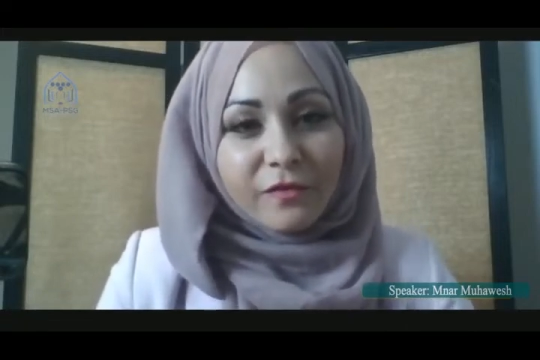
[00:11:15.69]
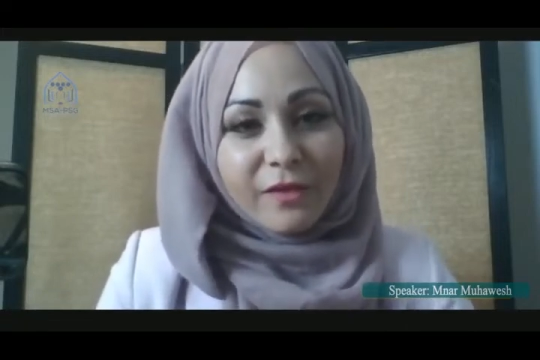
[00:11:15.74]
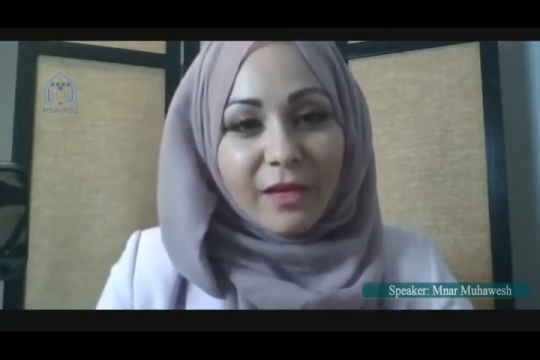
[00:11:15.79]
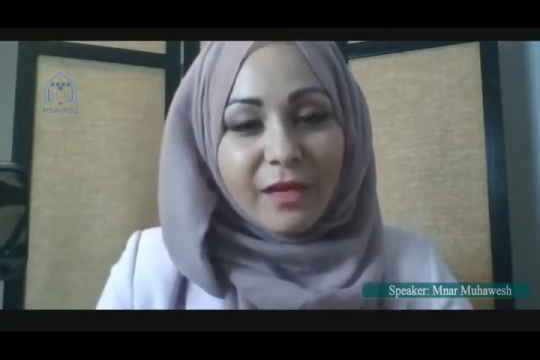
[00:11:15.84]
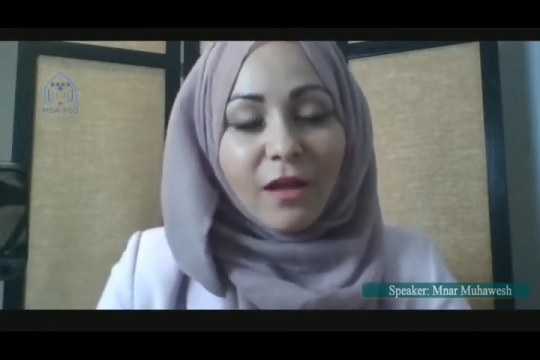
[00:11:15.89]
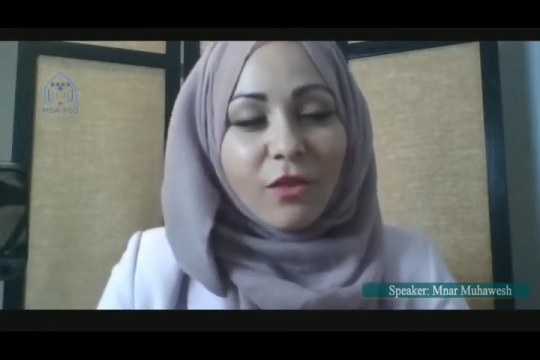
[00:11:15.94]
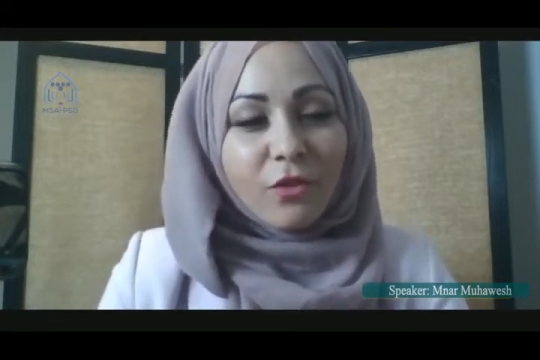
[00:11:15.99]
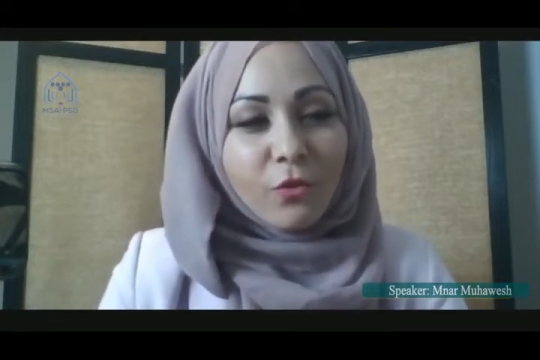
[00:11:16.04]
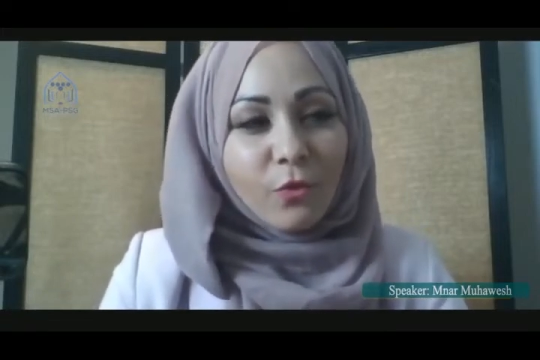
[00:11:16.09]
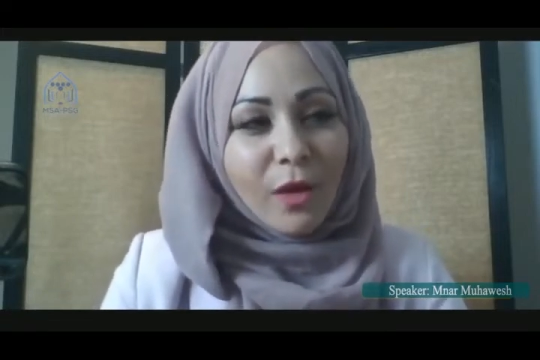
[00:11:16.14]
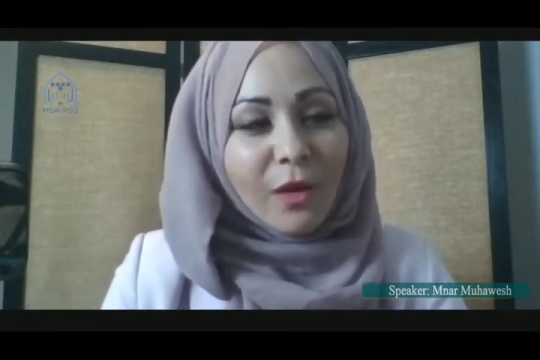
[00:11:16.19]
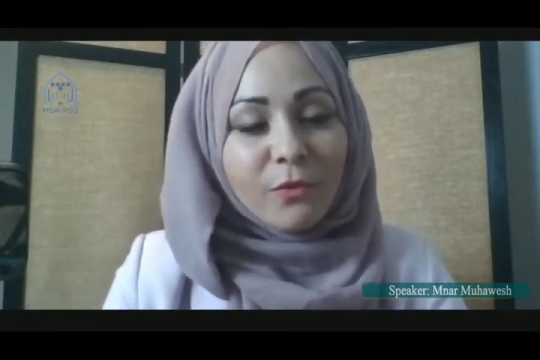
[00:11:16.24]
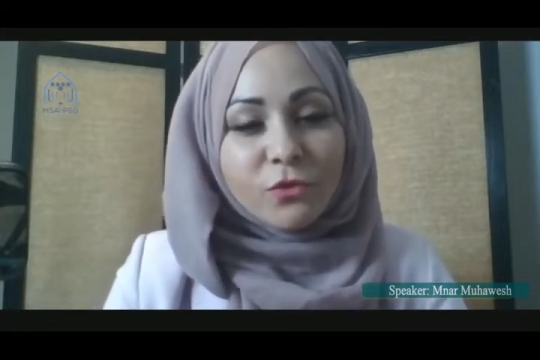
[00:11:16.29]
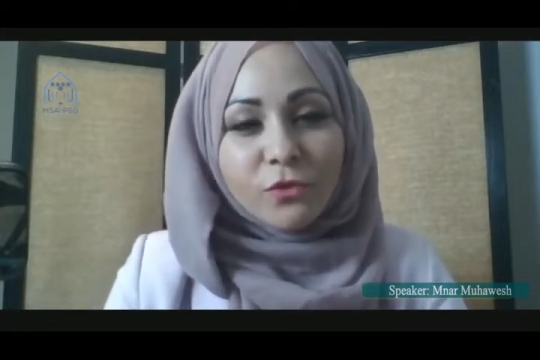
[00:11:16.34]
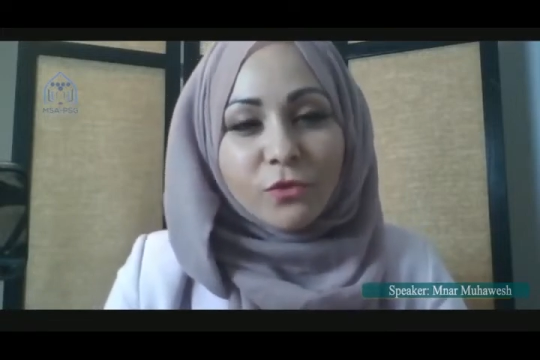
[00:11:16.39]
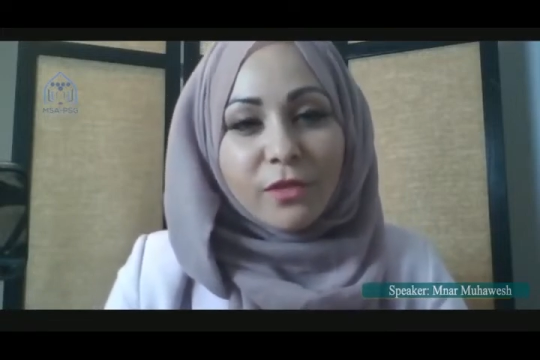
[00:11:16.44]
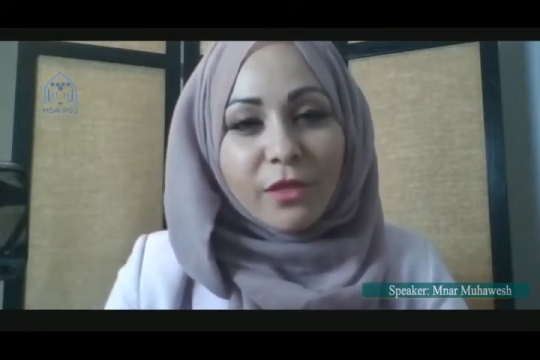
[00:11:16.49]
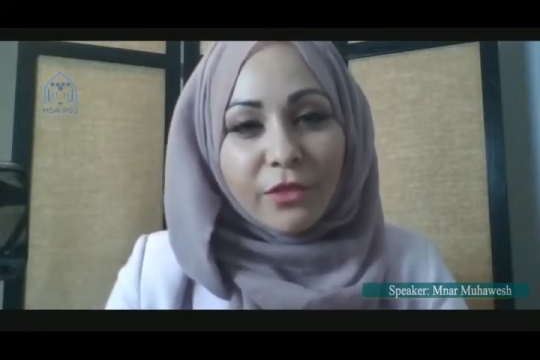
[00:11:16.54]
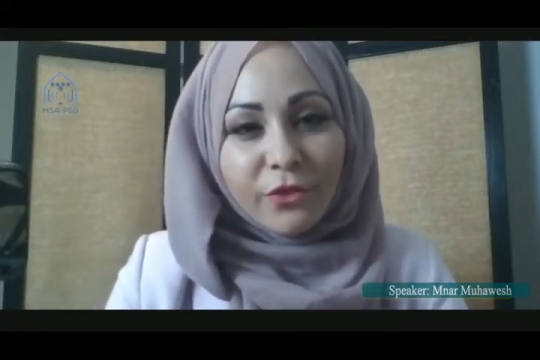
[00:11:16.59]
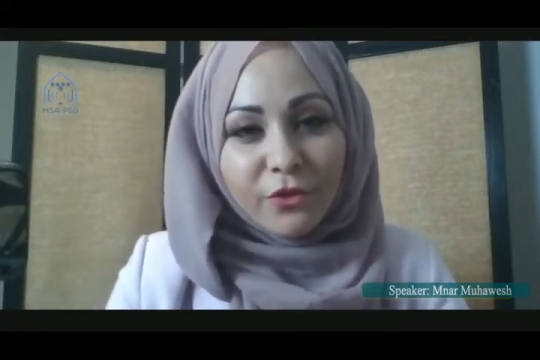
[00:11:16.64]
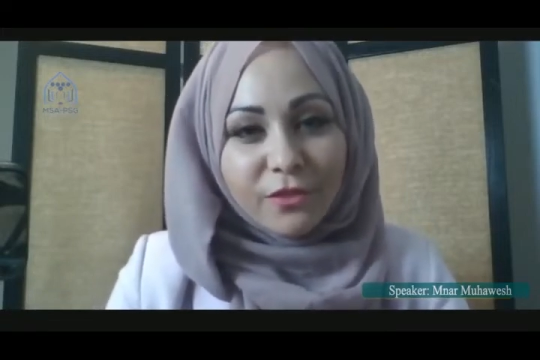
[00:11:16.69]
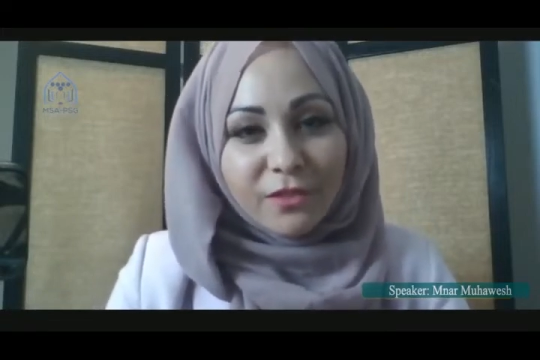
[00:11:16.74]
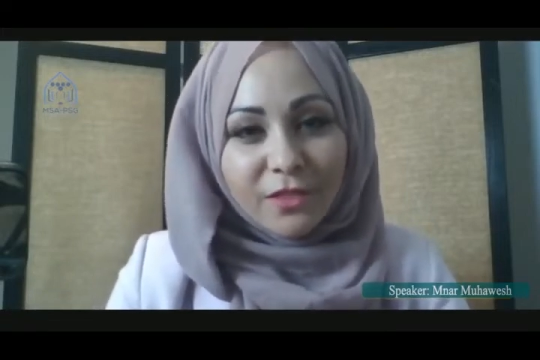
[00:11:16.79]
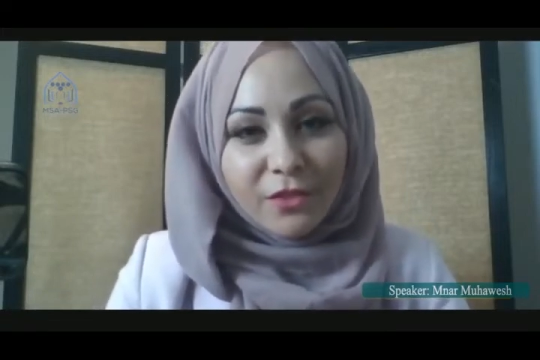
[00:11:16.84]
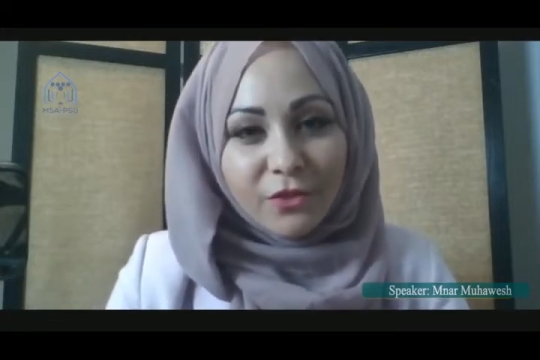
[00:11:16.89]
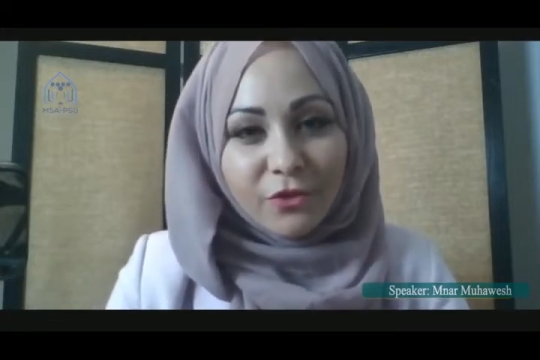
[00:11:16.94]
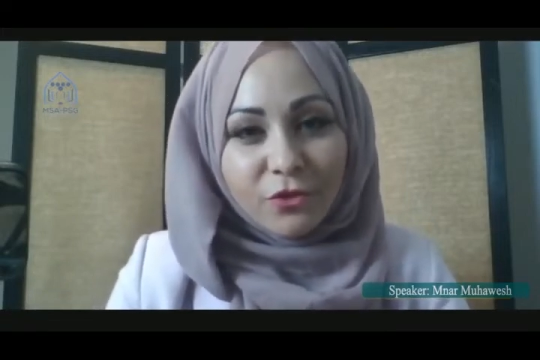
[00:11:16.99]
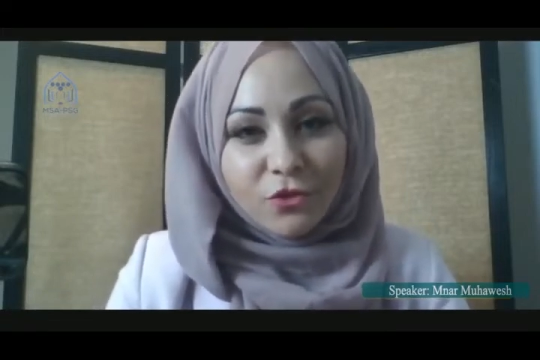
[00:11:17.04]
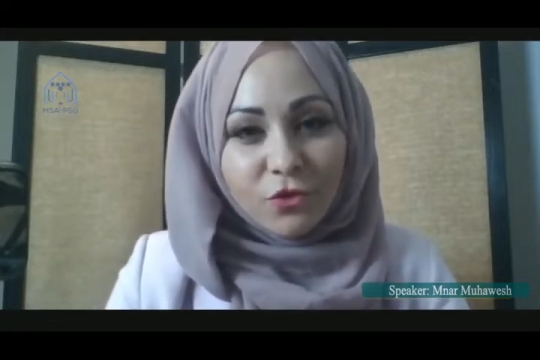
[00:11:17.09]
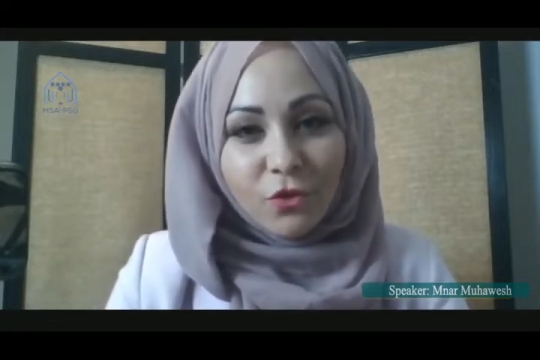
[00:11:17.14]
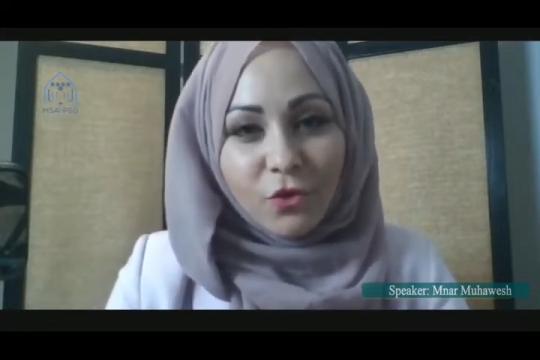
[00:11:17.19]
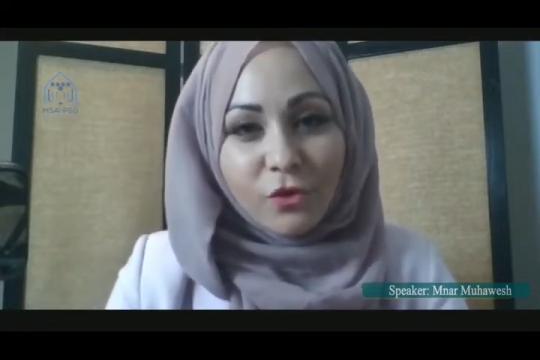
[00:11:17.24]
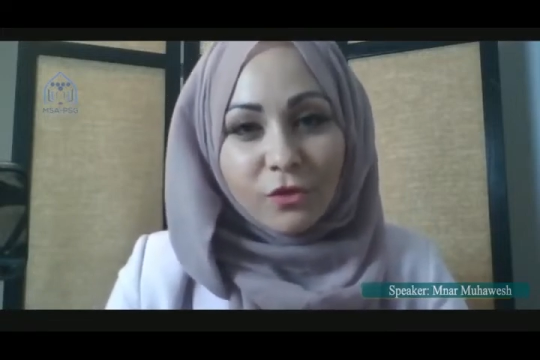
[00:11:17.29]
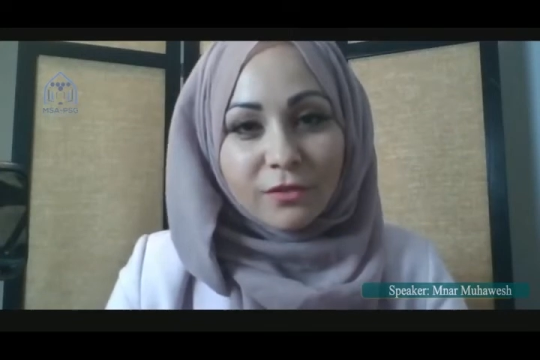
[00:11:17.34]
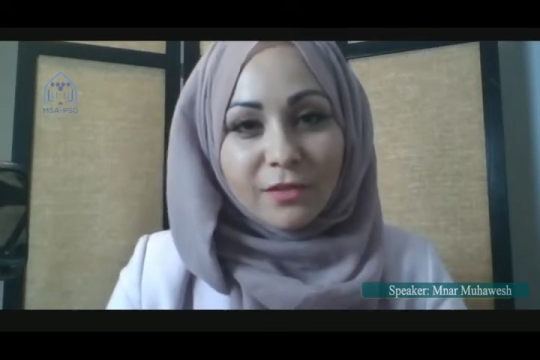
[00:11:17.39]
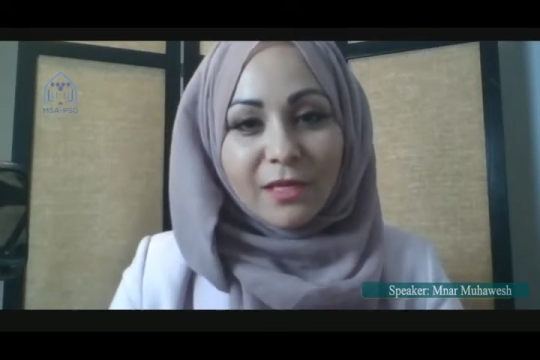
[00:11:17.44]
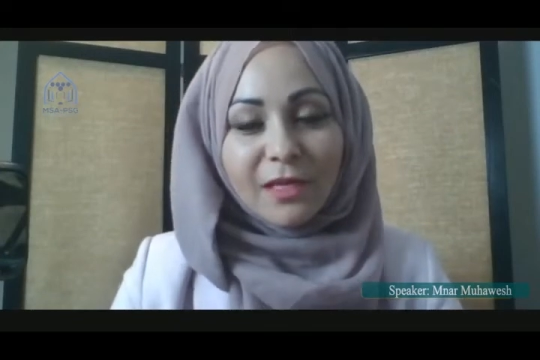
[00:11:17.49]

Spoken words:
And although I was only 13 years old,